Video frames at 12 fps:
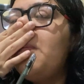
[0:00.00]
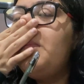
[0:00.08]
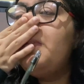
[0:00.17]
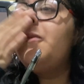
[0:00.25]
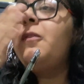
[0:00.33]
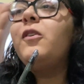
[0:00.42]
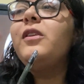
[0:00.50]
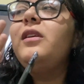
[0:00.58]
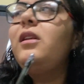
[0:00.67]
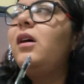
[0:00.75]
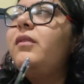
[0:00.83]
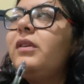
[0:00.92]
But for the
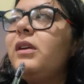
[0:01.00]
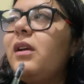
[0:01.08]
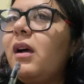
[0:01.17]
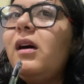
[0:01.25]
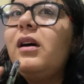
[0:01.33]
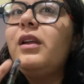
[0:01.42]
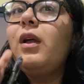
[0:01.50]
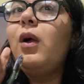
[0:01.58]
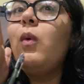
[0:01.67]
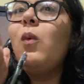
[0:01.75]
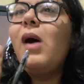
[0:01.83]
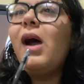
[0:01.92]
love of God,
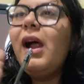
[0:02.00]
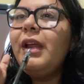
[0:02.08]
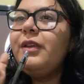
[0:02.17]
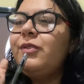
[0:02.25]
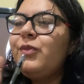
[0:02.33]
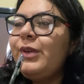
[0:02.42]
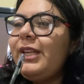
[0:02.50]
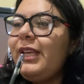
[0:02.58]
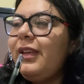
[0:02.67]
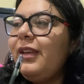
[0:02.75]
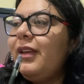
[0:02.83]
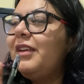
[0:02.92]
why are you
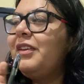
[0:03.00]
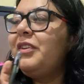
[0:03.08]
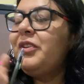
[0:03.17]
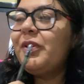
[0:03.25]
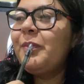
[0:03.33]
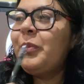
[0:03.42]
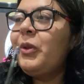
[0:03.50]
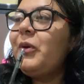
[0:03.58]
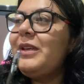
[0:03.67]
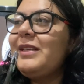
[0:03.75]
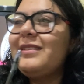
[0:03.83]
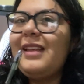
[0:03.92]
treating your
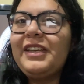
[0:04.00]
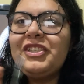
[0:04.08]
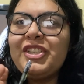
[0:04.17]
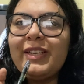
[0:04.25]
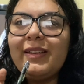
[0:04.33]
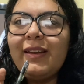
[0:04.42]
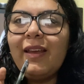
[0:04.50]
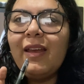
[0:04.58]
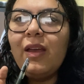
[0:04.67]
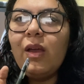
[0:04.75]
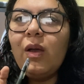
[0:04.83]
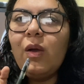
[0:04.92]
employees like shit?
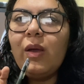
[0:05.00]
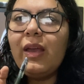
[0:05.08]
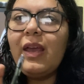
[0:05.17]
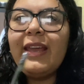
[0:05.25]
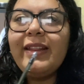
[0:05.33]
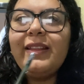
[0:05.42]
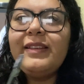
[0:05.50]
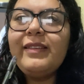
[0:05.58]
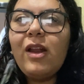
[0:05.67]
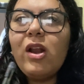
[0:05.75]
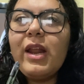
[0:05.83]
¿Qué te hicieron